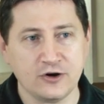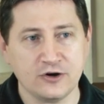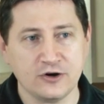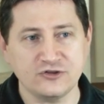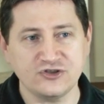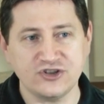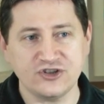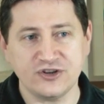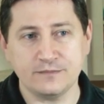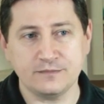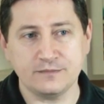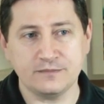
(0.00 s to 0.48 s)
or
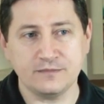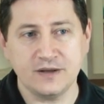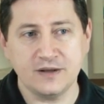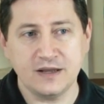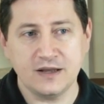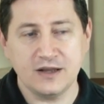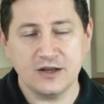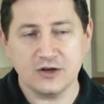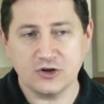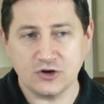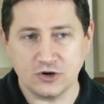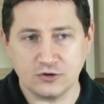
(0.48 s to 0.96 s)
Jim
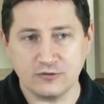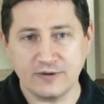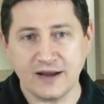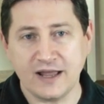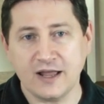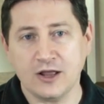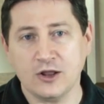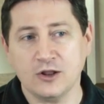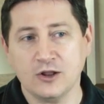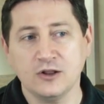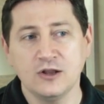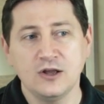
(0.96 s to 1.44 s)

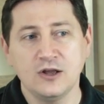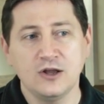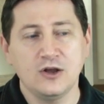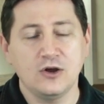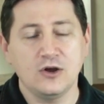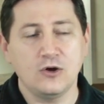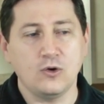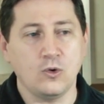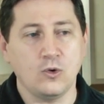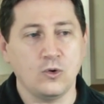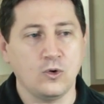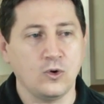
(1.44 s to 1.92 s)
Carrell
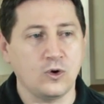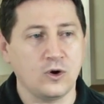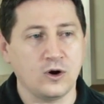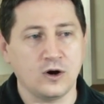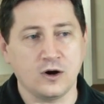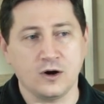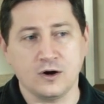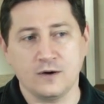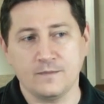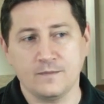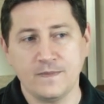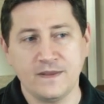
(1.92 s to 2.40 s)

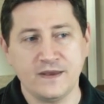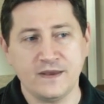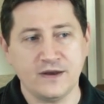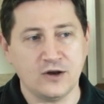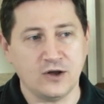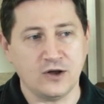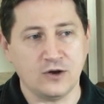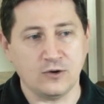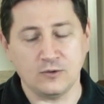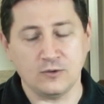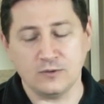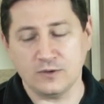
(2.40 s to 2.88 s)
or, you
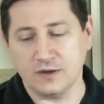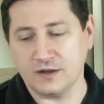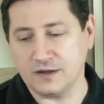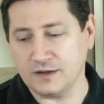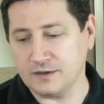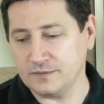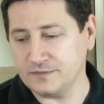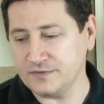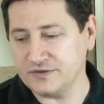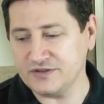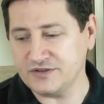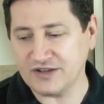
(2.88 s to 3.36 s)
know,
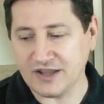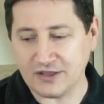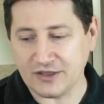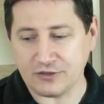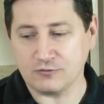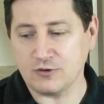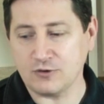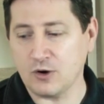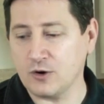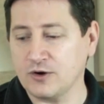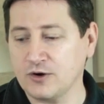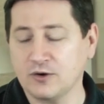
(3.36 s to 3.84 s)
uh,
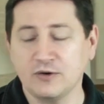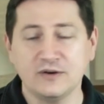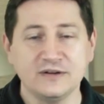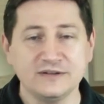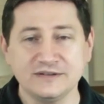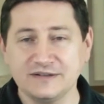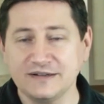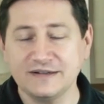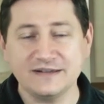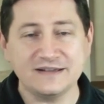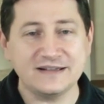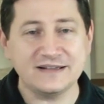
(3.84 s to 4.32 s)
Seth
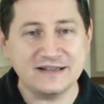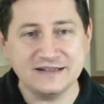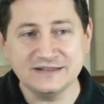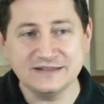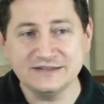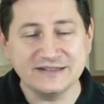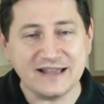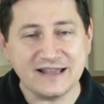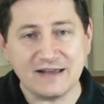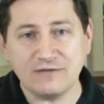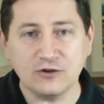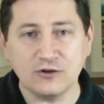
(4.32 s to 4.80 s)
Rogen
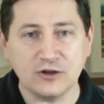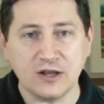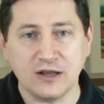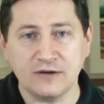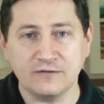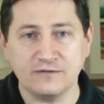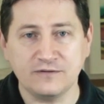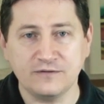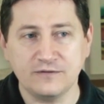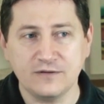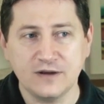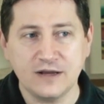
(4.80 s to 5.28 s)
level
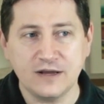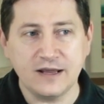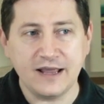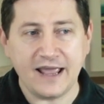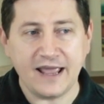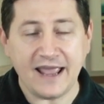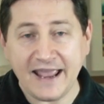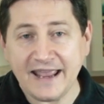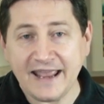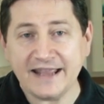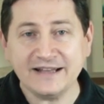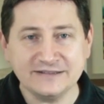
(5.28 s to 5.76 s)
of
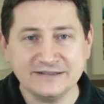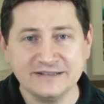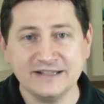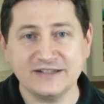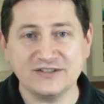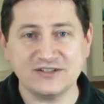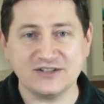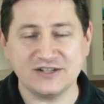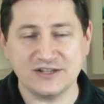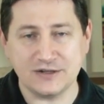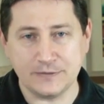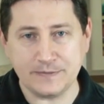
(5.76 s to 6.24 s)

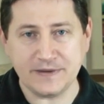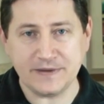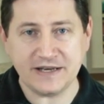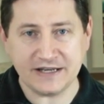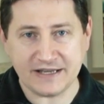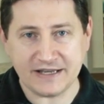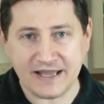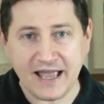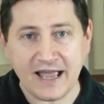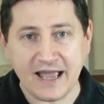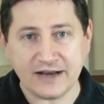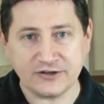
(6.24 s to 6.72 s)
A-list
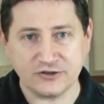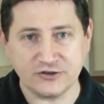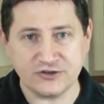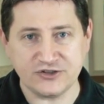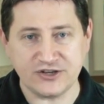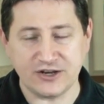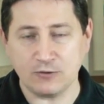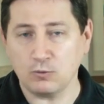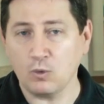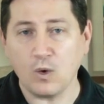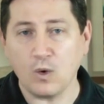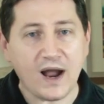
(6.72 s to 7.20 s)
comedic
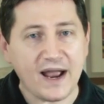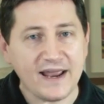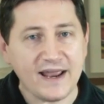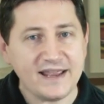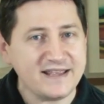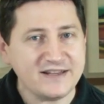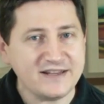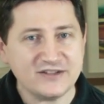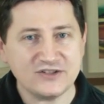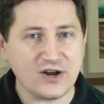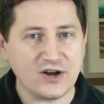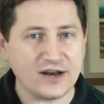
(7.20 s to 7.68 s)
actors yet. Why
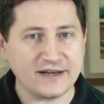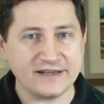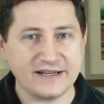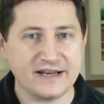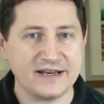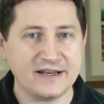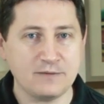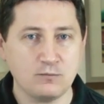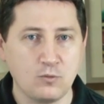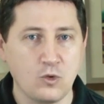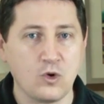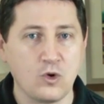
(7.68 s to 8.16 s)
he's not
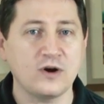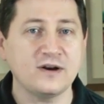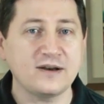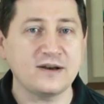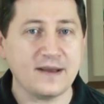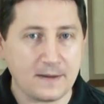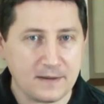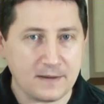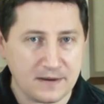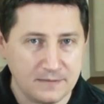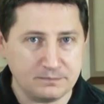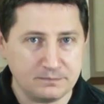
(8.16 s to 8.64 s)
getting more
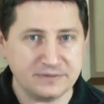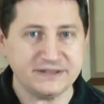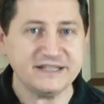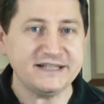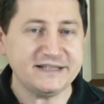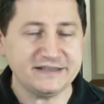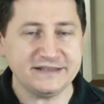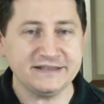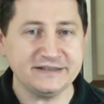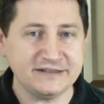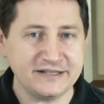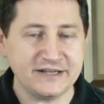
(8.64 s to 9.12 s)

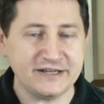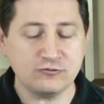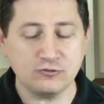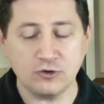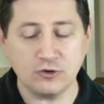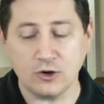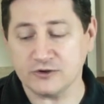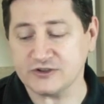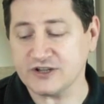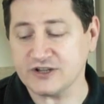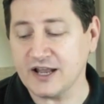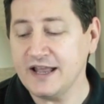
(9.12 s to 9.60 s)
completely lead
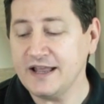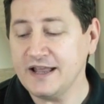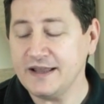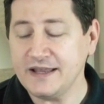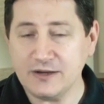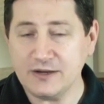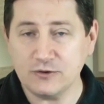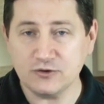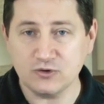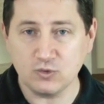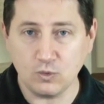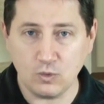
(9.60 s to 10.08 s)
roles.
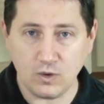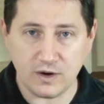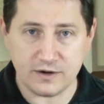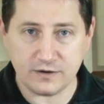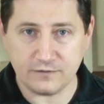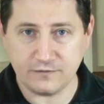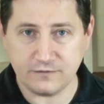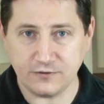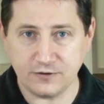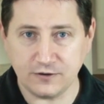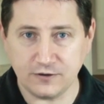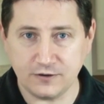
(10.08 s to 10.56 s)
He was
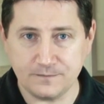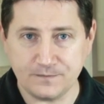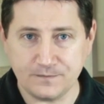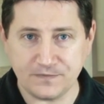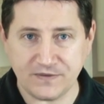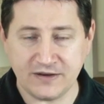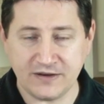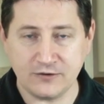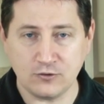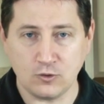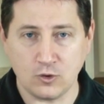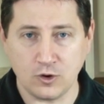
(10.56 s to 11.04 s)
wonderful
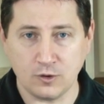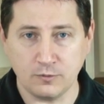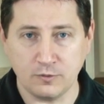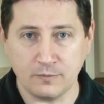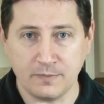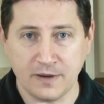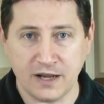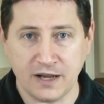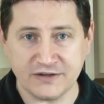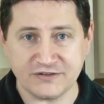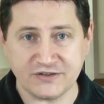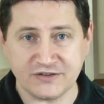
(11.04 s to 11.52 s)
in
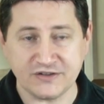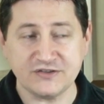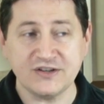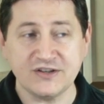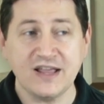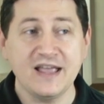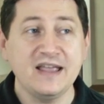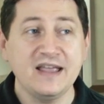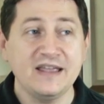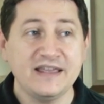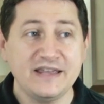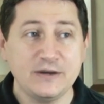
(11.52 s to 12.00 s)
Horrible Bosses.
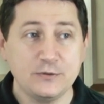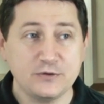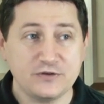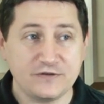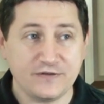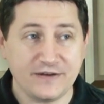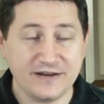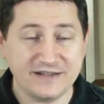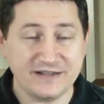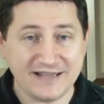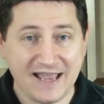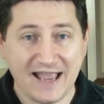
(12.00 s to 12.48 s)
He
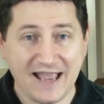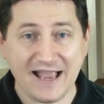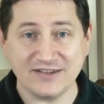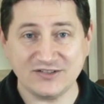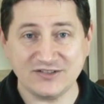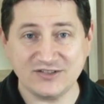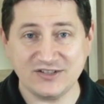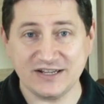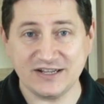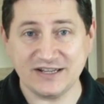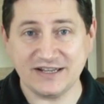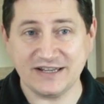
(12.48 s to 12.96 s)
was
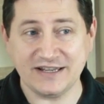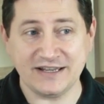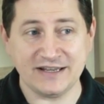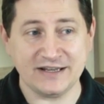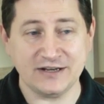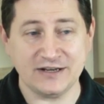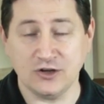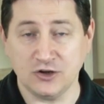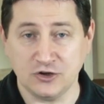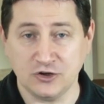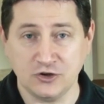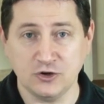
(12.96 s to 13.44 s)
fantastic
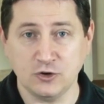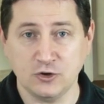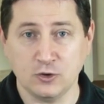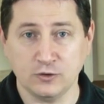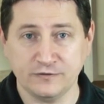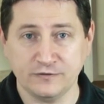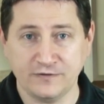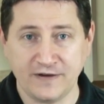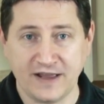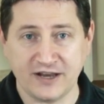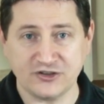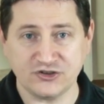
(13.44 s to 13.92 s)
in A Good
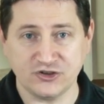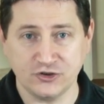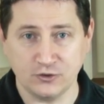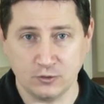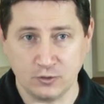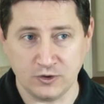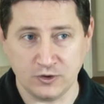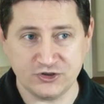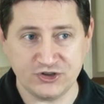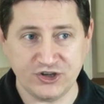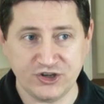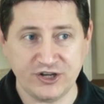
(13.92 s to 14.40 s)
Old-Fashioned
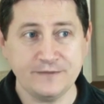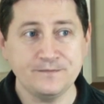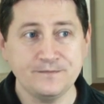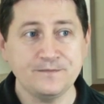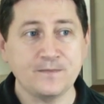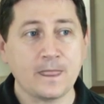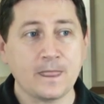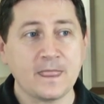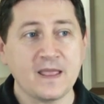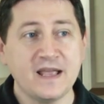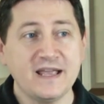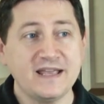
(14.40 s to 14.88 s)
Orgy.
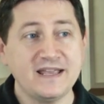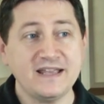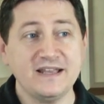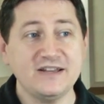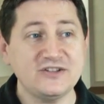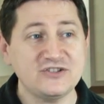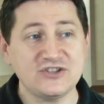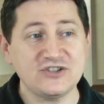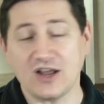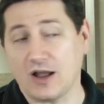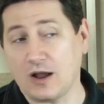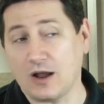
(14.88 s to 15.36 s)

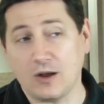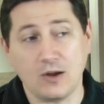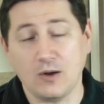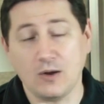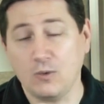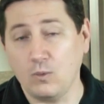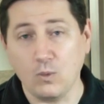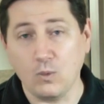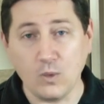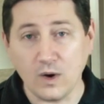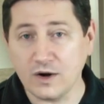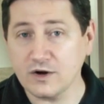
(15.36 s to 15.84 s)
He's a,
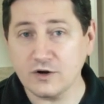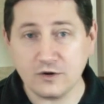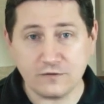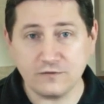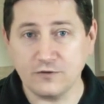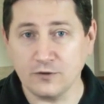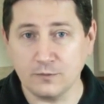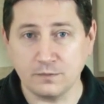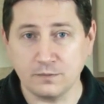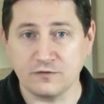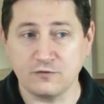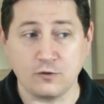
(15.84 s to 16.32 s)
a
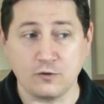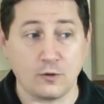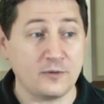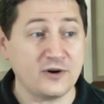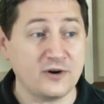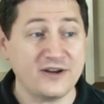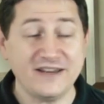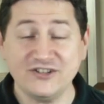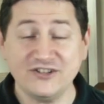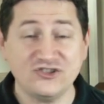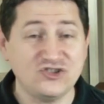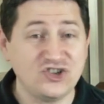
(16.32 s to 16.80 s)
wonderful
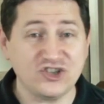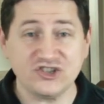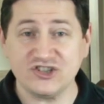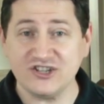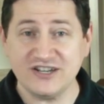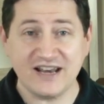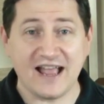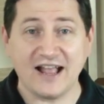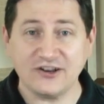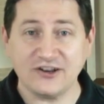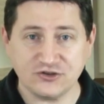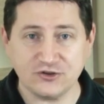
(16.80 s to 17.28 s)
performer. He's just
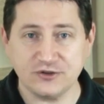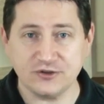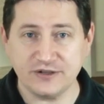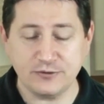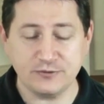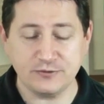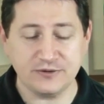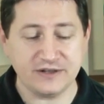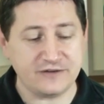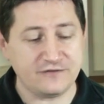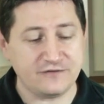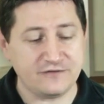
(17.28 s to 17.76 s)

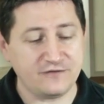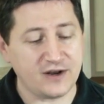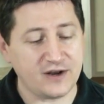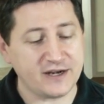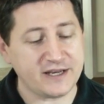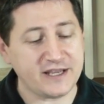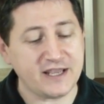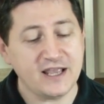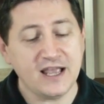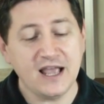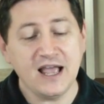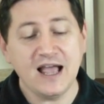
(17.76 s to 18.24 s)
naturally really
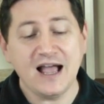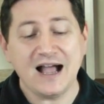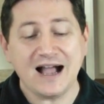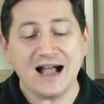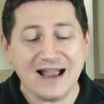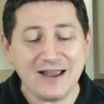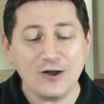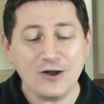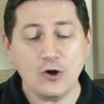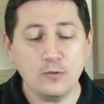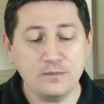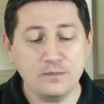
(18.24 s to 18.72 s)
funny.
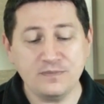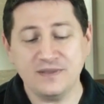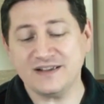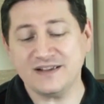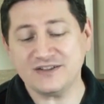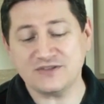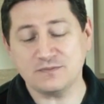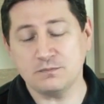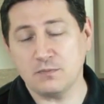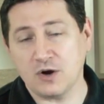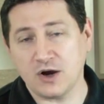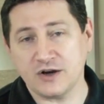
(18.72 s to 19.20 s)
I hope
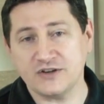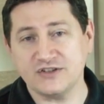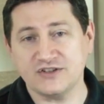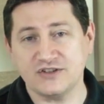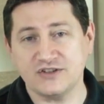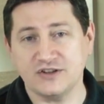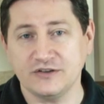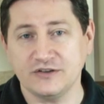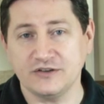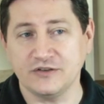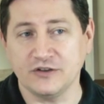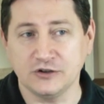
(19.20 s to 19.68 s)
this marks
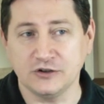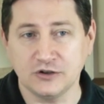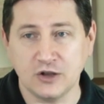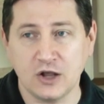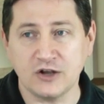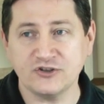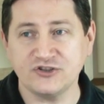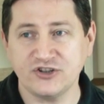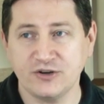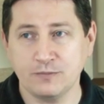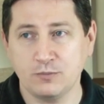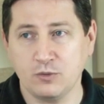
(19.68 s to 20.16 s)
the
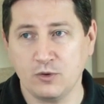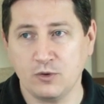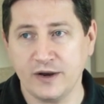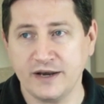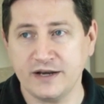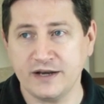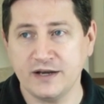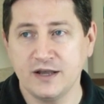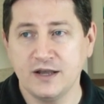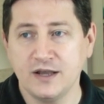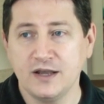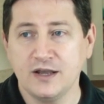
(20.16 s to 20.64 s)
launching
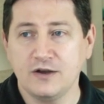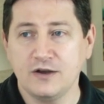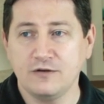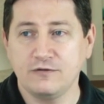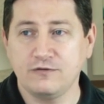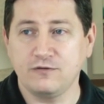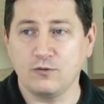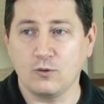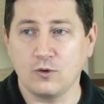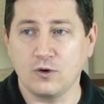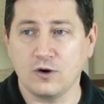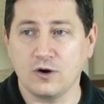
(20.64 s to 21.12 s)
point
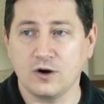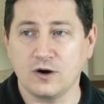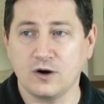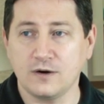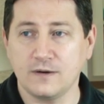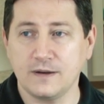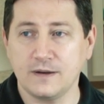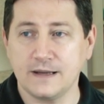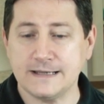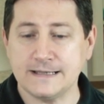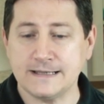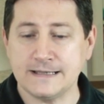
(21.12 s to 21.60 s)

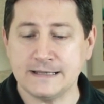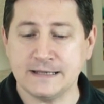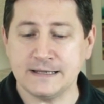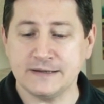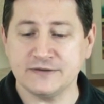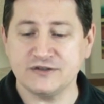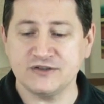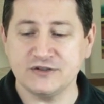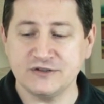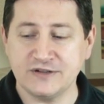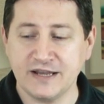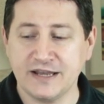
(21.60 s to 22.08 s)
for uh,
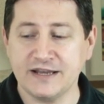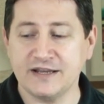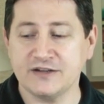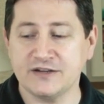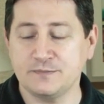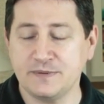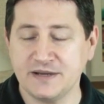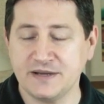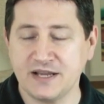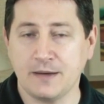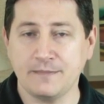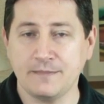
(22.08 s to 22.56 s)

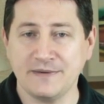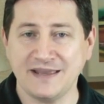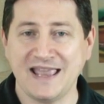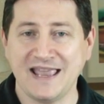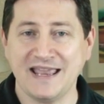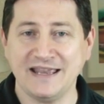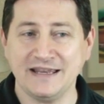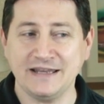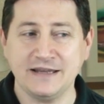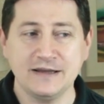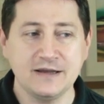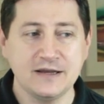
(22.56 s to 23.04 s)
Sudeikis becoming
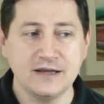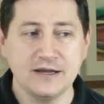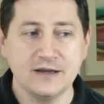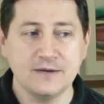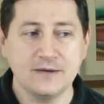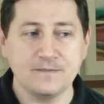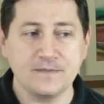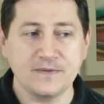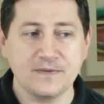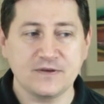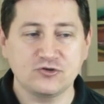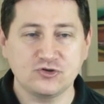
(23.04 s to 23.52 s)
a
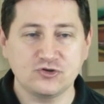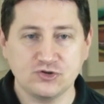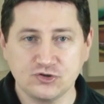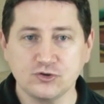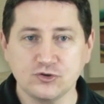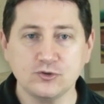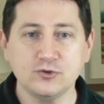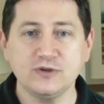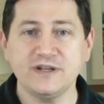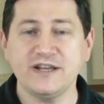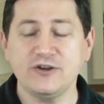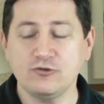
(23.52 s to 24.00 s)

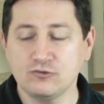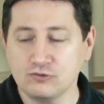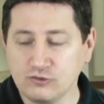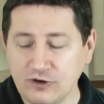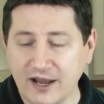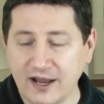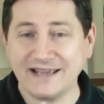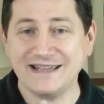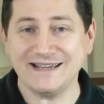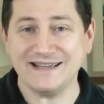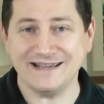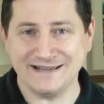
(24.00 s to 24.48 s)
truly
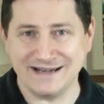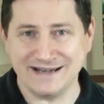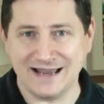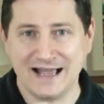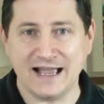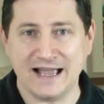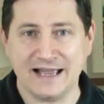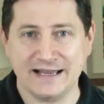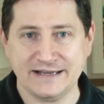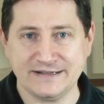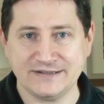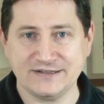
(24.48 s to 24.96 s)

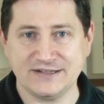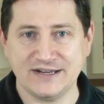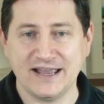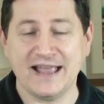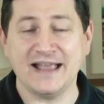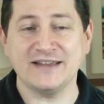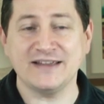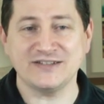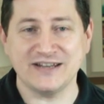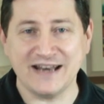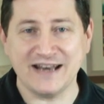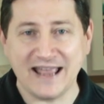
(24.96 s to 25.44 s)
recognized
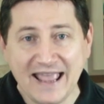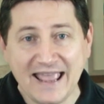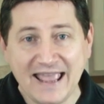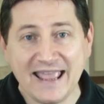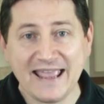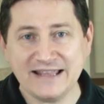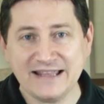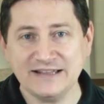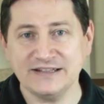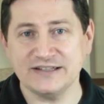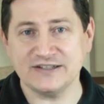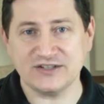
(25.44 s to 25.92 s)
as an
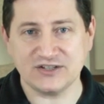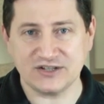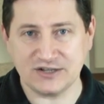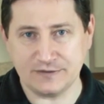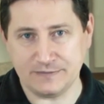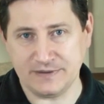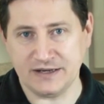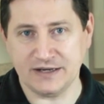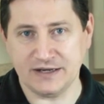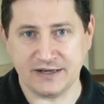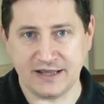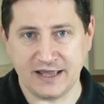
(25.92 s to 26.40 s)
A-list
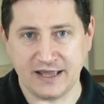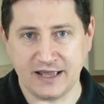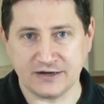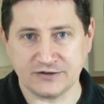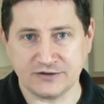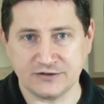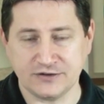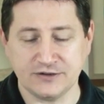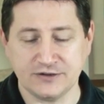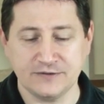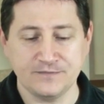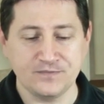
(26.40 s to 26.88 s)
comedic
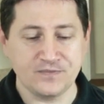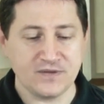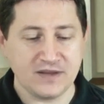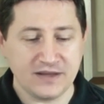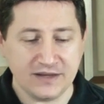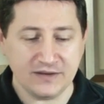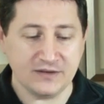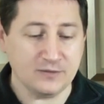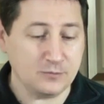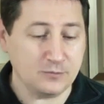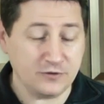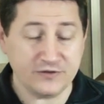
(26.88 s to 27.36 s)
actor
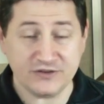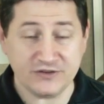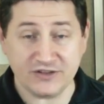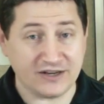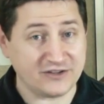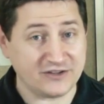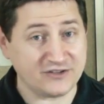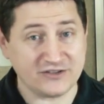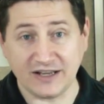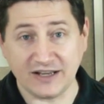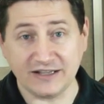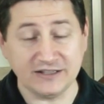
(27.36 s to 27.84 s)
in the movie
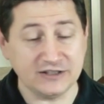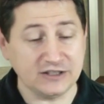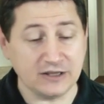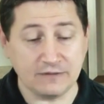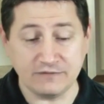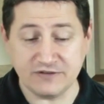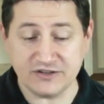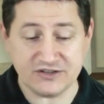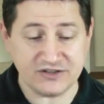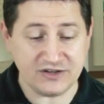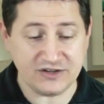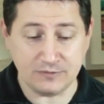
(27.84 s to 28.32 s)
stakes. I'd
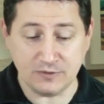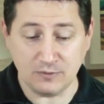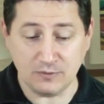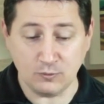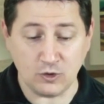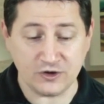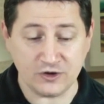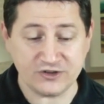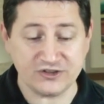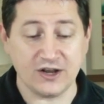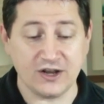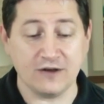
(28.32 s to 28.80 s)
love to see him in
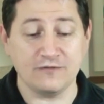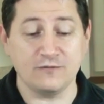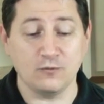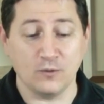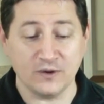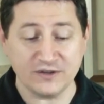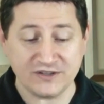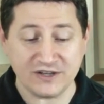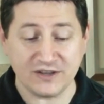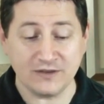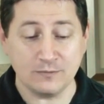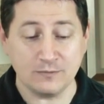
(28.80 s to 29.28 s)
more stuff.
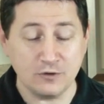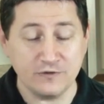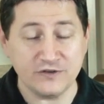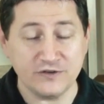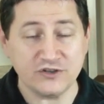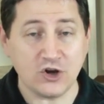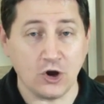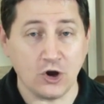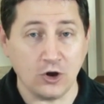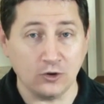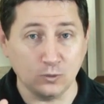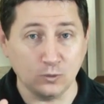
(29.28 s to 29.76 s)
Once again, the
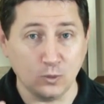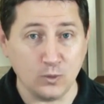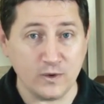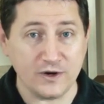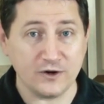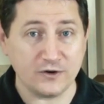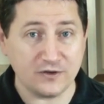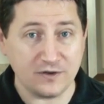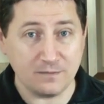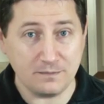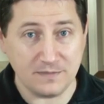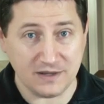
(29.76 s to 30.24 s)
movie's called
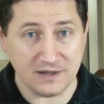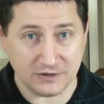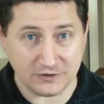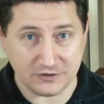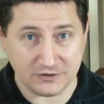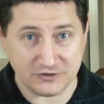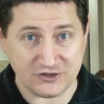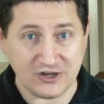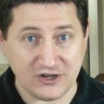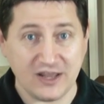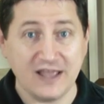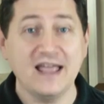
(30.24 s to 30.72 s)
We're the
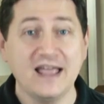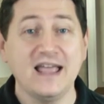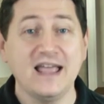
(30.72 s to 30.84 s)
Millers.